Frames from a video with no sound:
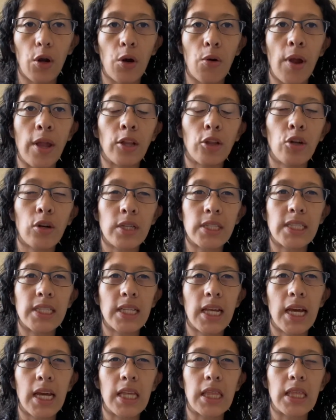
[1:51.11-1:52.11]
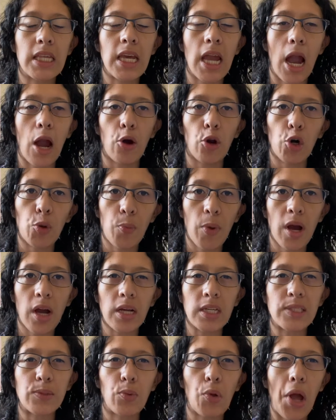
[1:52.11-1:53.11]
it looks like the outer
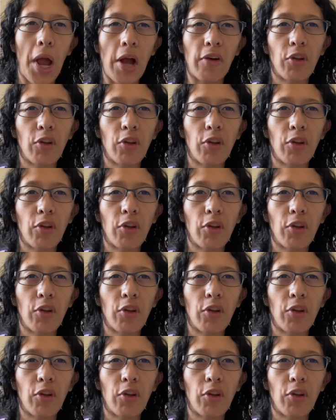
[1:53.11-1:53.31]
box will have